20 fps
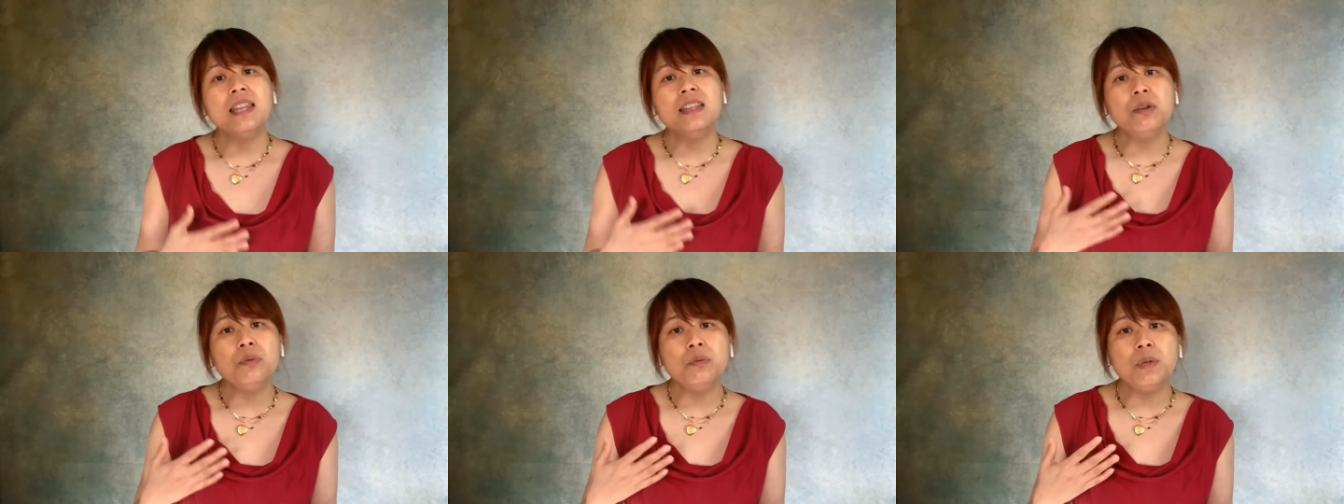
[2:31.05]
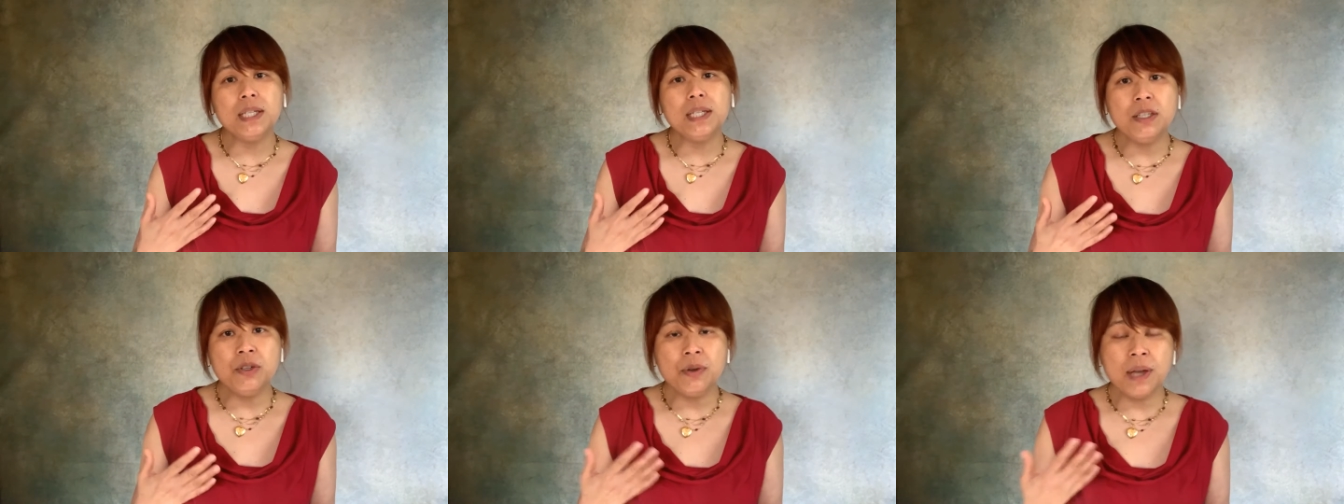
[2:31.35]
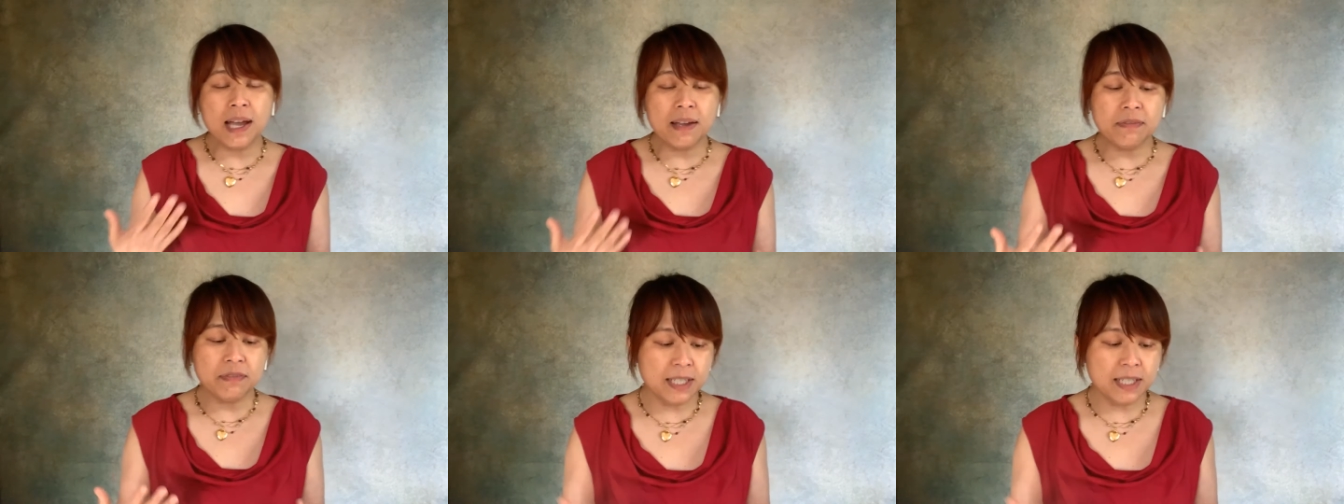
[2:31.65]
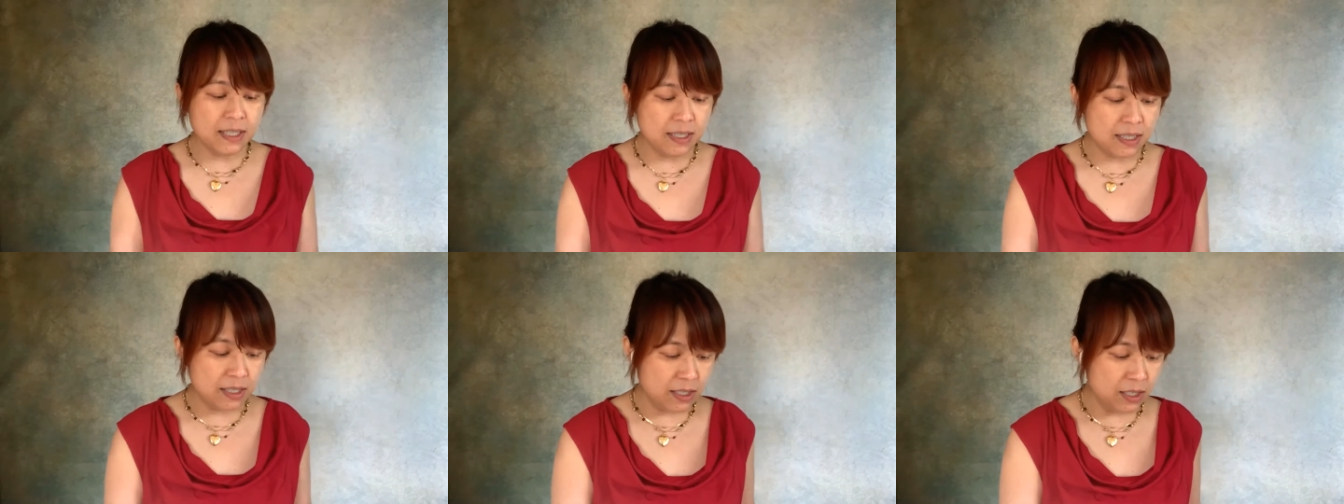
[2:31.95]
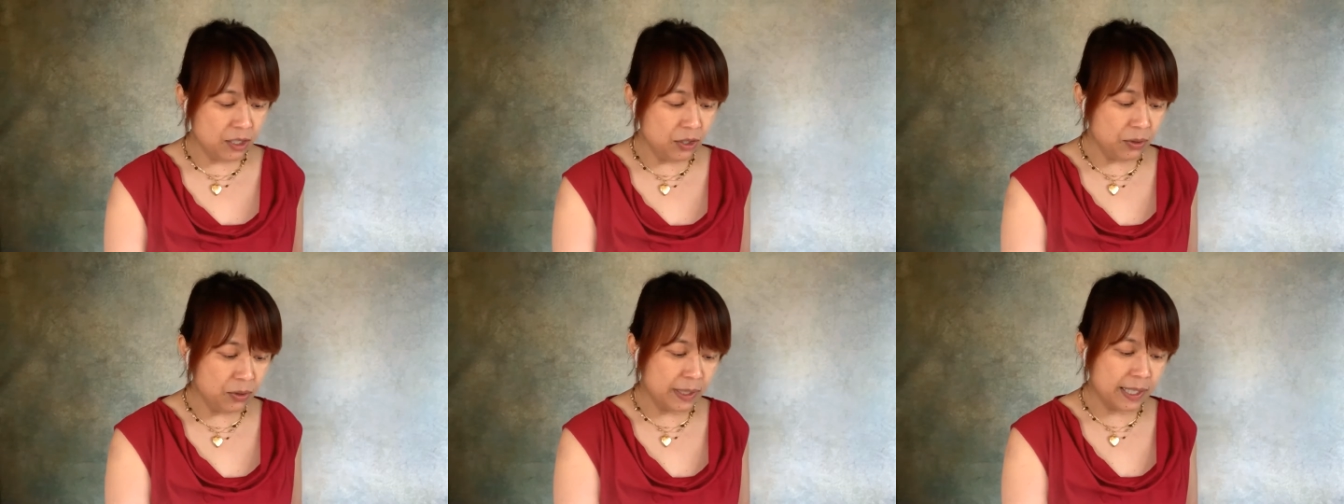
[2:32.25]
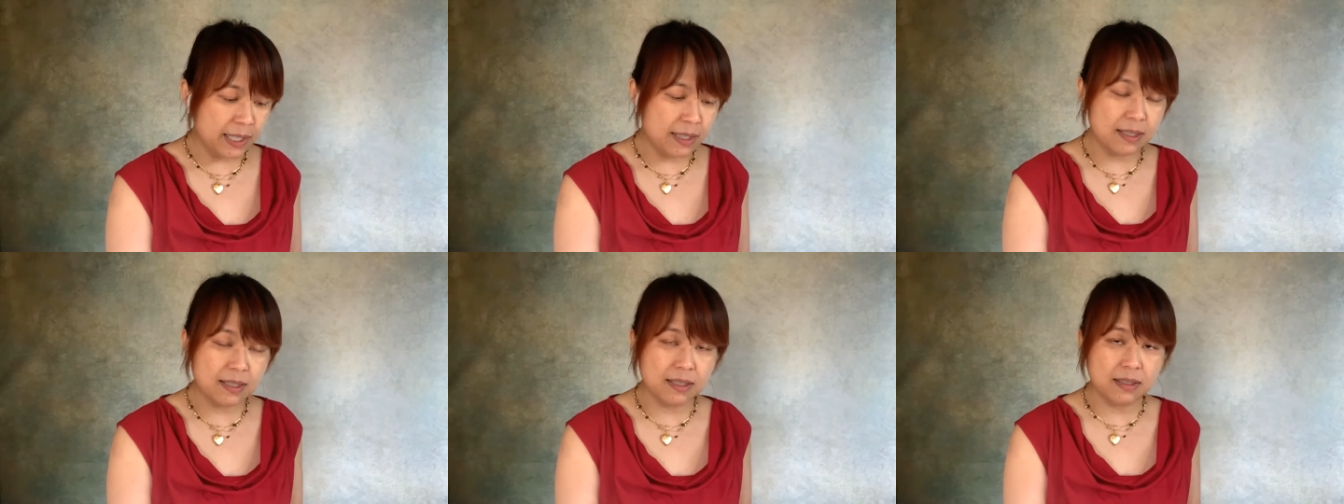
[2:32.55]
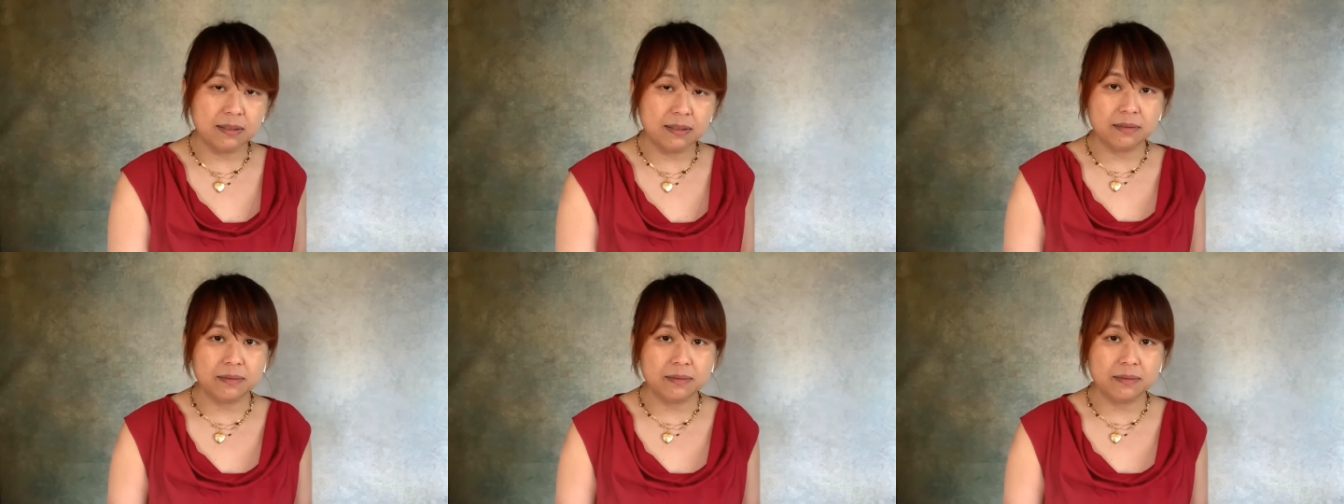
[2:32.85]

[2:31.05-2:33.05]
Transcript: then what you have kids do is,